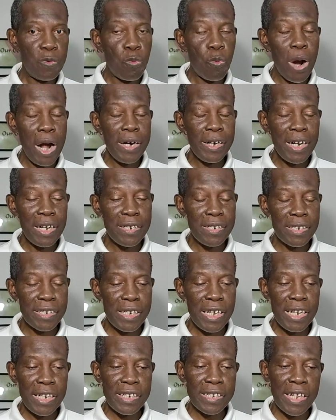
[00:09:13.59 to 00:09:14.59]
one can
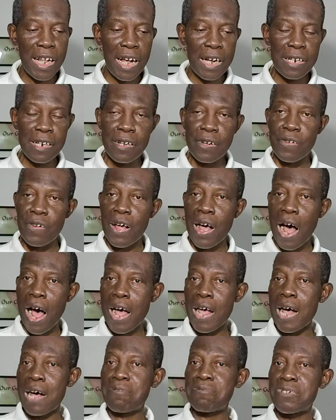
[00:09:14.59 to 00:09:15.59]
say that
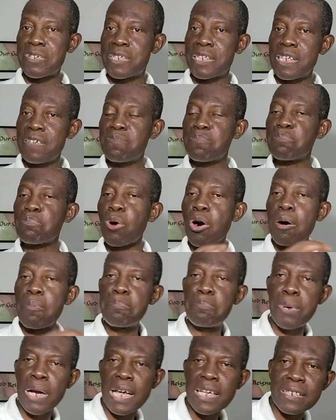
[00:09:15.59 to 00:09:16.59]
I have received more
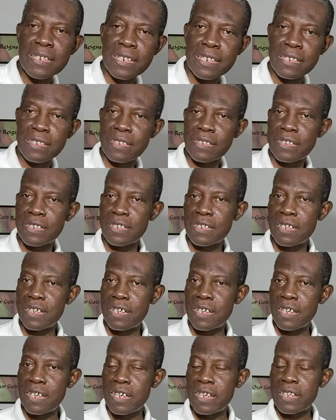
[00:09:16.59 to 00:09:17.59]
blessings
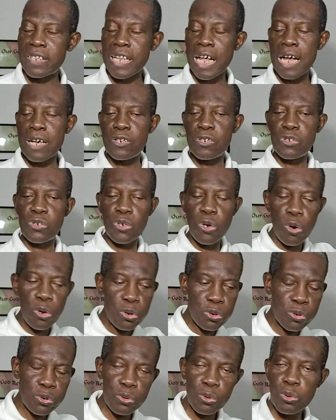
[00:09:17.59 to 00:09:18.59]
than
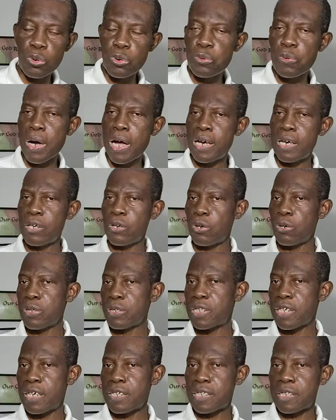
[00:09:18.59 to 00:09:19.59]
those who were in the
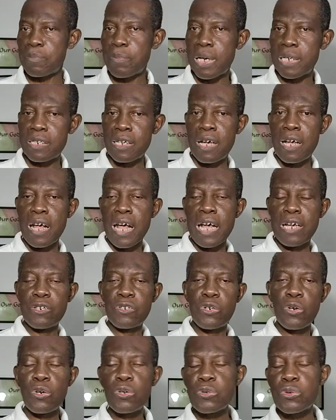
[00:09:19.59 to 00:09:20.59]
Old Testament
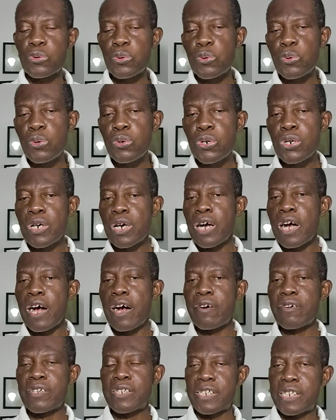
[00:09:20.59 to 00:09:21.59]
and those who uh,
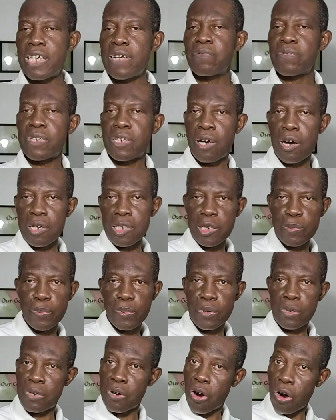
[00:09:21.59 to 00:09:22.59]
received the
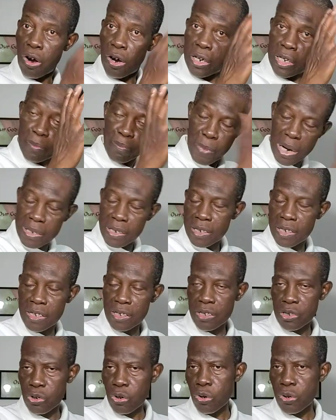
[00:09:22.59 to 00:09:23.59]
gospel or the
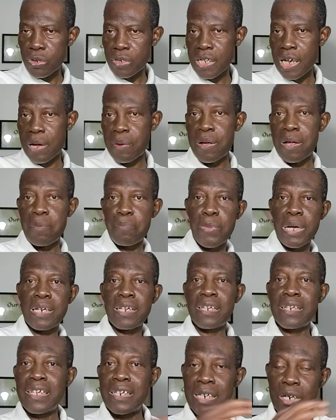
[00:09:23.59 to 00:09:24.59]
messages in those times. But
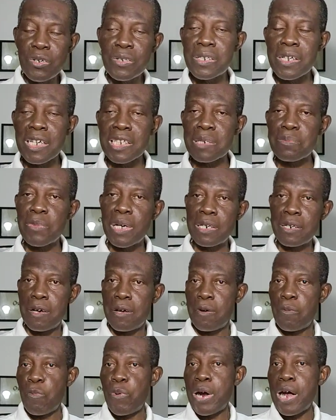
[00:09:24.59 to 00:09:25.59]
in the New Testament,
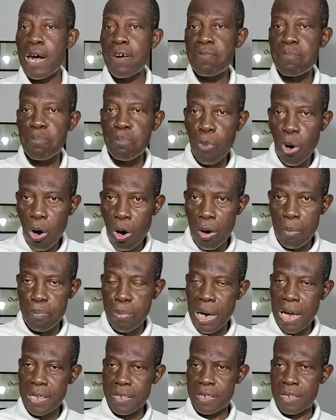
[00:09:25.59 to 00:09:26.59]
we have more
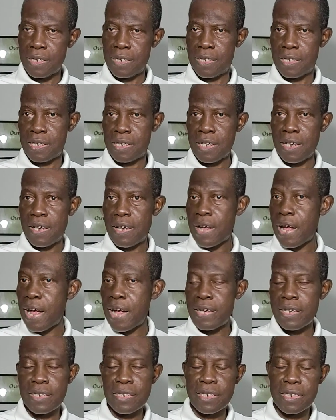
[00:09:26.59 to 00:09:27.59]
blessings
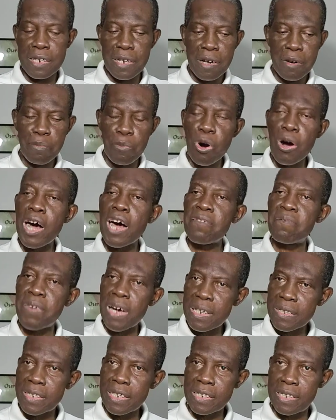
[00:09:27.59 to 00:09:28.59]
and more
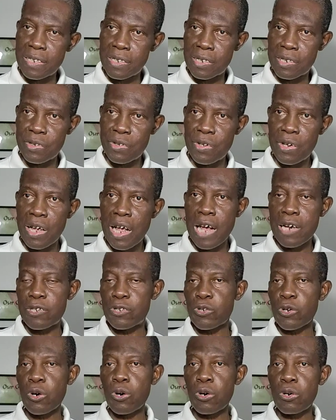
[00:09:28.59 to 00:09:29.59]
advantages. And
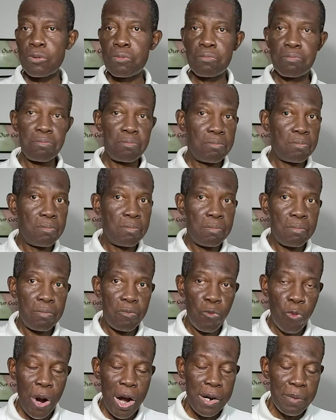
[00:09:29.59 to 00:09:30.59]
so
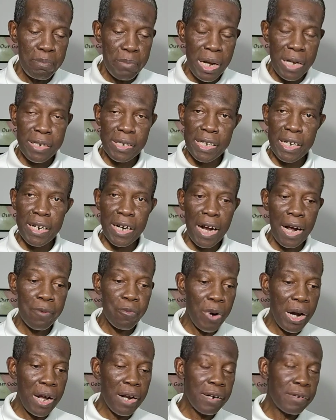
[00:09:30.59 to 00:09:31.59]
one may say that,
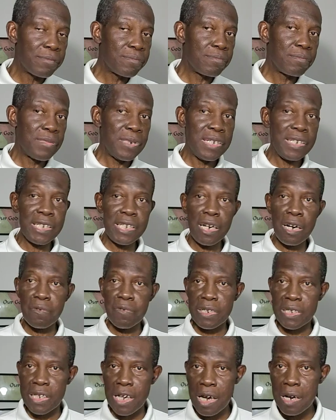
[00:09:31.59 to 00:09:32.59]
well, instead of
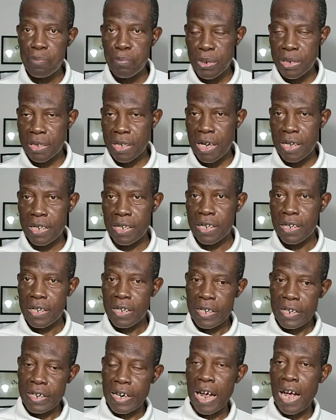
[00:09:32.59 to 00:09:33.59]
the 10%
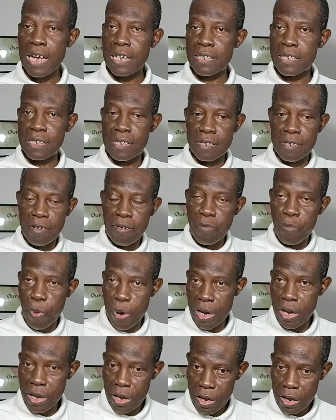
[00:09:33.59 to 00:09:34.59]
that
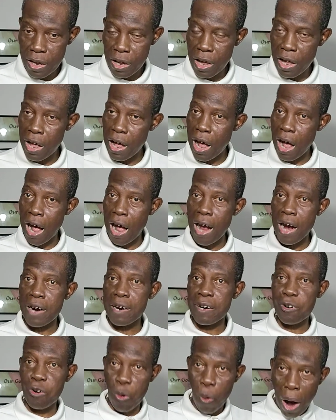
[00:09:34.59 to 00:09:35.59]
we are
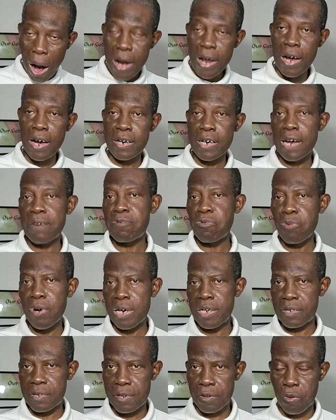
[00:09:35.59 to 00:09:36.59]
required,
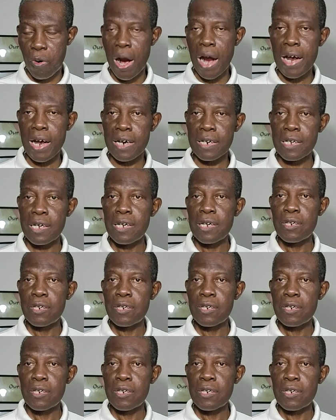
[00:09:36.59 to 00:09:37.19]
everyone is required